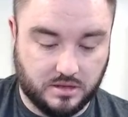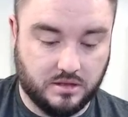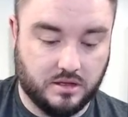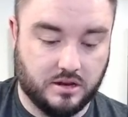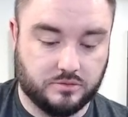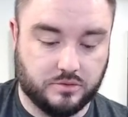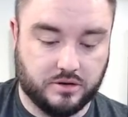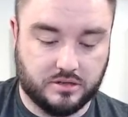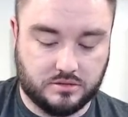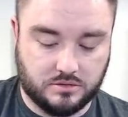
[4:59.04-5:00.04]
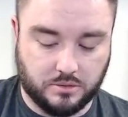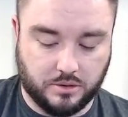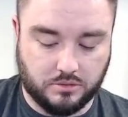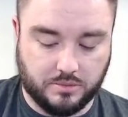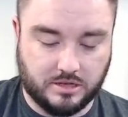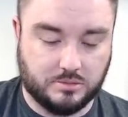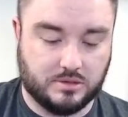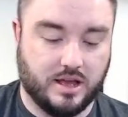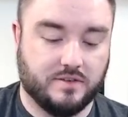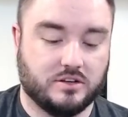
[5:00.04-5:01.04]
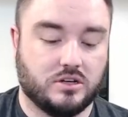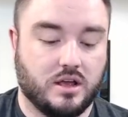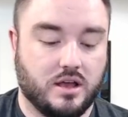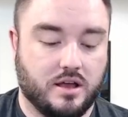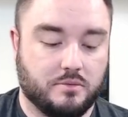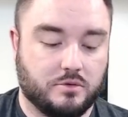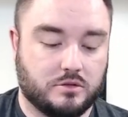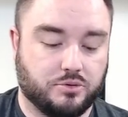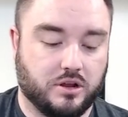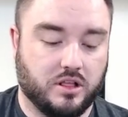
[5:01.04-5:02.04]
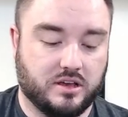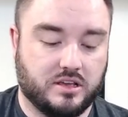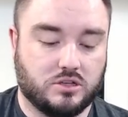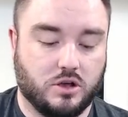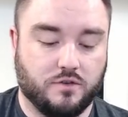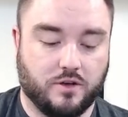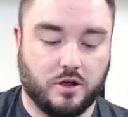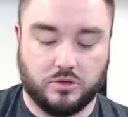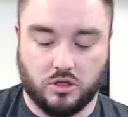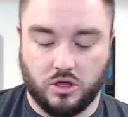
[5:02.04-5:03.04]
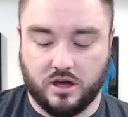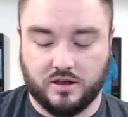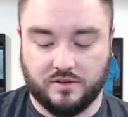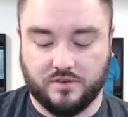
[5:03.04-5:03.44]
It is what it is. There we go. Mason McTavish was pretty lucky so far with a lot of